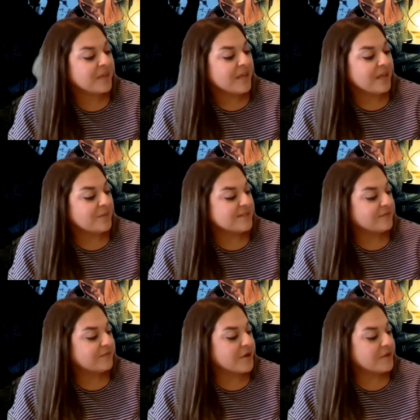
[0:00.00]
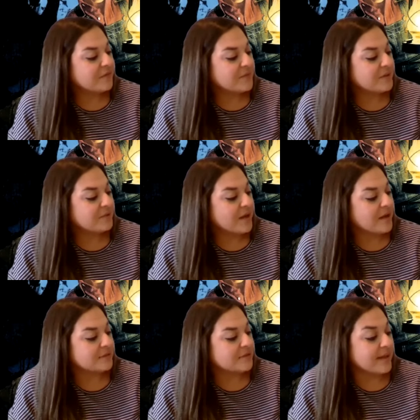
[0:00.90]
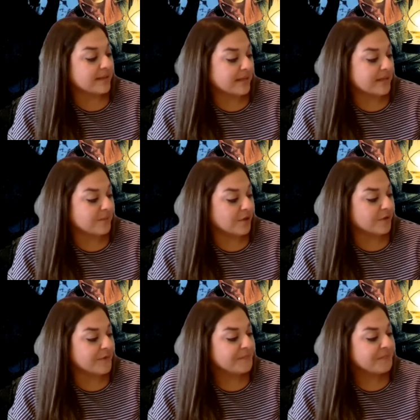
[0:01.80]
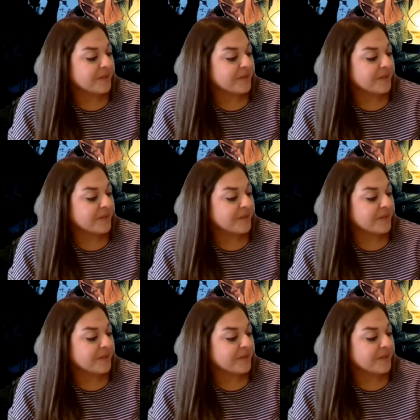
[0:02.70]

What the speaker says: It wasn't far from the ground, so I let him go.